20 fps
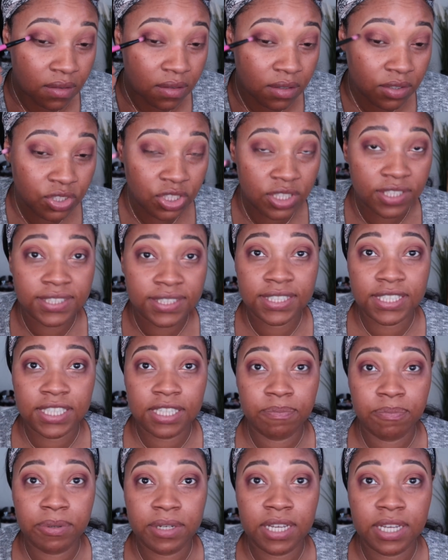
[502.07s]
Just
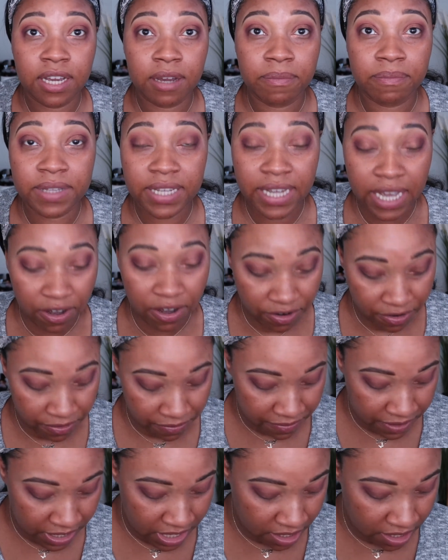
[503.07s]
deepening up the outer
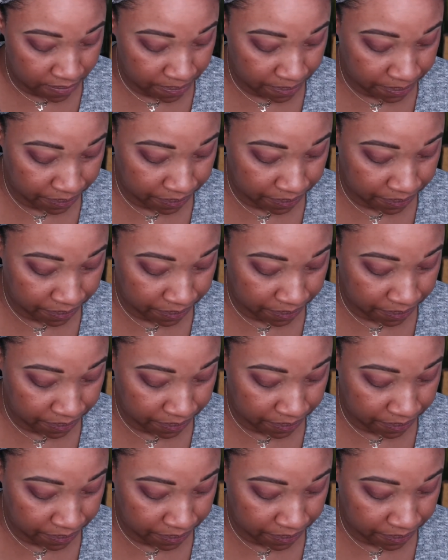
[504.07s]
V